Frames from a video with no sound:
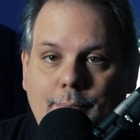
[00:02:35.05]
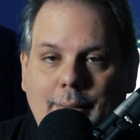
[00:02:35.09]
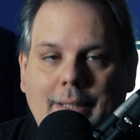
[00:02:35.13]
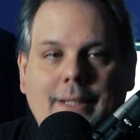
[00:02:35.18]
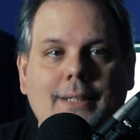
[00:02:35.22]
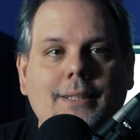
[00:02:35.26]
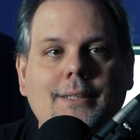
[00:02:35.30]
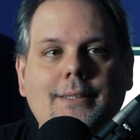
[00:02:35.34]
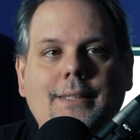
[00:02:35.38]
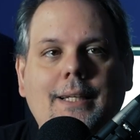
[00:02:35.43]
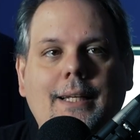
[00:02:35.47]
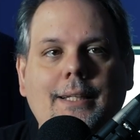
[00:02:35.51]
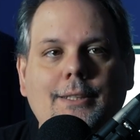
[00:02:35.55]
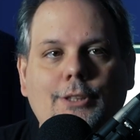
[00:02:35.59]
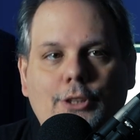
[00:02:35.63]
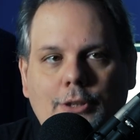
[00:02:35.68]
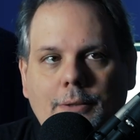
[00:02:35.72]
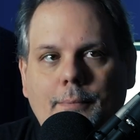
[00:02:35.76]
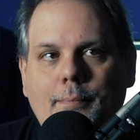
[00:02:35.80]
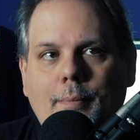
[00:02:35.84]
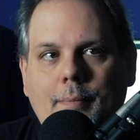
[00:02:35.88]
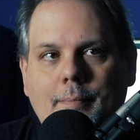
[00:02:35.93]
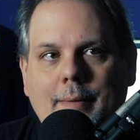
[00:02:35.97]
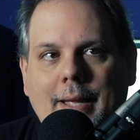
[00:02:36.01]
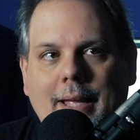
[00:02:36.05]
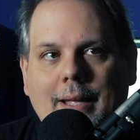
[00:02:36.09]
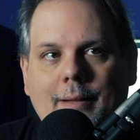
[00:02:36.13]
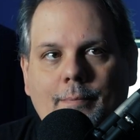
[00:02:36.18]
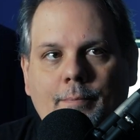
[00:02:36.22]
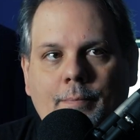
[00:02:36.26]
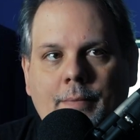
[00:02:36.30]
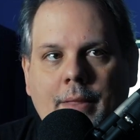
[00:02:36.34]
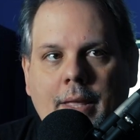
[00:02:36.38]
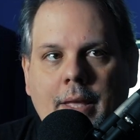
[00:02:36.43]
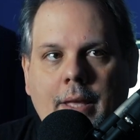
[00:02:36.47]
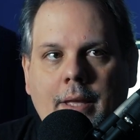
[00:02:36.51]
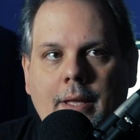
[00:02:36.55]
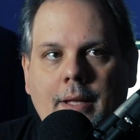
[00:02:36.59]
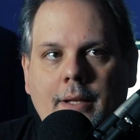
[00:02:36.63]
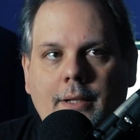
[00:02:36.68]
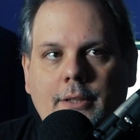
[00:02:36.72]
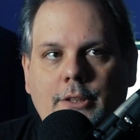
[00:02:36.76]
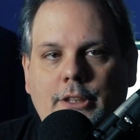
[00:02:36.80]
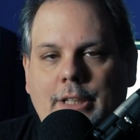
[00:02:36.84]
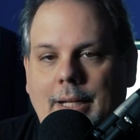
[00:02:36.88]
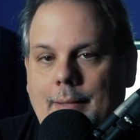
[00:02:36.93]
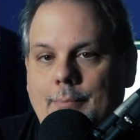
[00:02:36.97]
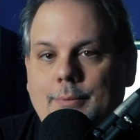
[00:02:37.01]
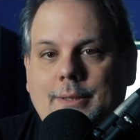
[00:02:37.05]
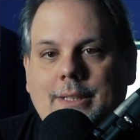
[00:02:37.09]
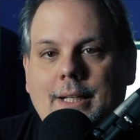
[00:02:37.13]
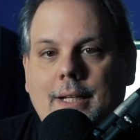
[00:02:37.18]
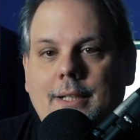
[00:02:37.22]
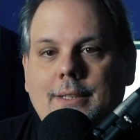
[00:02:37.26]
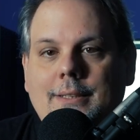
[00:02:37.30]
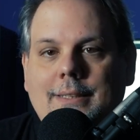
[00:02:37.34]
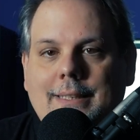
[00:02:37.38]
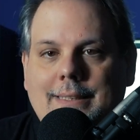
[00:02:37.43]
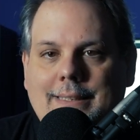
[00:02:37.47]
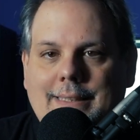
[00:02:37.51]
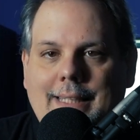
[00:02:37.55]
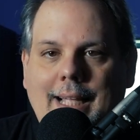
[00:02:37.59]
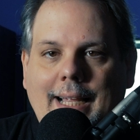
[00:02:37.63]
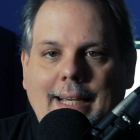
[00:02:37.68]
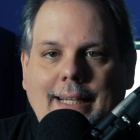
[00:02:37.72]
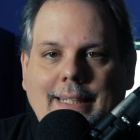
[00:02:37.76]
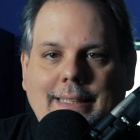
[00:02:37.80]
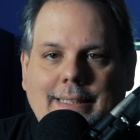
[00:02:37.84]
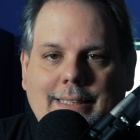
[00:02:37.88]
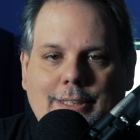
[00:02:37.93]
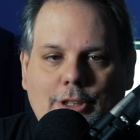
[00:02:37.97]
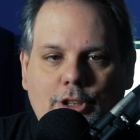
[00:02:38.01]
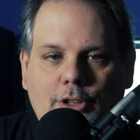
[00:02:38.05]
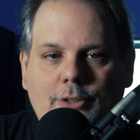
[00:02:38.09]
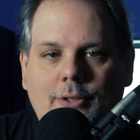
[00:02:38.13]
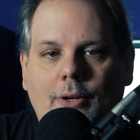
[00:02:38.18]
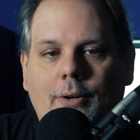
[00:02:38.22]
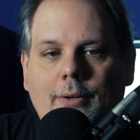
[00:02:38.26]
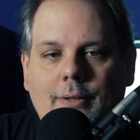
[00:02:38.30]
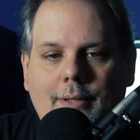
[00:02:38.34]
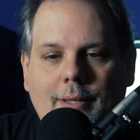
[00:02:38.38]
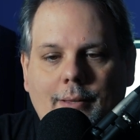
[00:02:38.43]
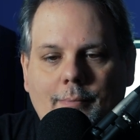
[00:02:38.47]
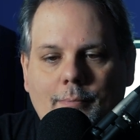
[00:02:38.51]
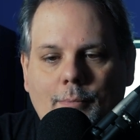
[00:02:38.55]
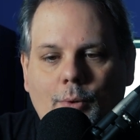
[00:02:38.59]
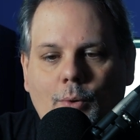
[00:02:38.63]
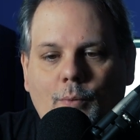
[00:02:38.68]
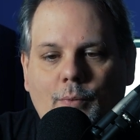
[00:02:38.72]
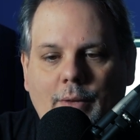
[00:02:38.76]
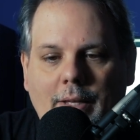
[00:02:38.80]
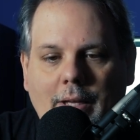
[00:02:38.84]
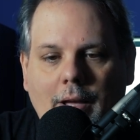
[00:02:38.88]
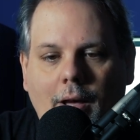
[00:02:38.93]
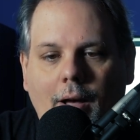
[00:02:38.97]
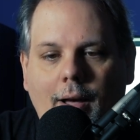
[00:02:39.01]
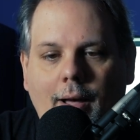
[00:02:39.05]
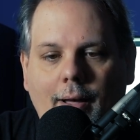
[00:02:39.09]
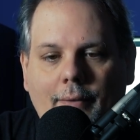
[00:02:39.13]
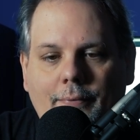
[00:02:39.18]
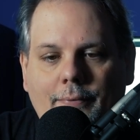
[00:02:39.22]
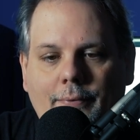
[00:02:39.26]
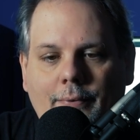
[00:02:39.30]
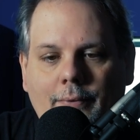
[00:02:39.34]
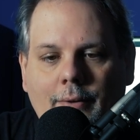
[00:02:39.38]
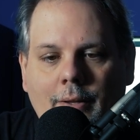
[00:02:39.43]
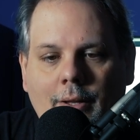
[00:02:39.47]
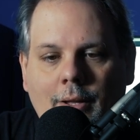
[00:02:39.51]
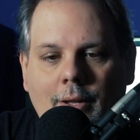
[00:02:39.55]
Because in Superman, James Gunn decided to start the movie off